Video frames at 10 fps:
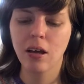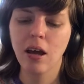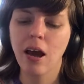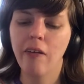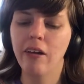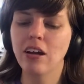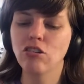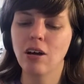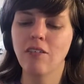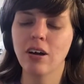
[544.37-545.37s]
And then I do
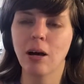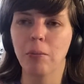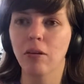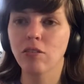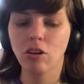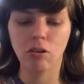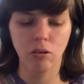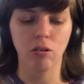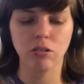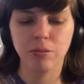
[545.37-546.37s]
have a couple of
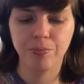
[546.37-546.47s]
tonals.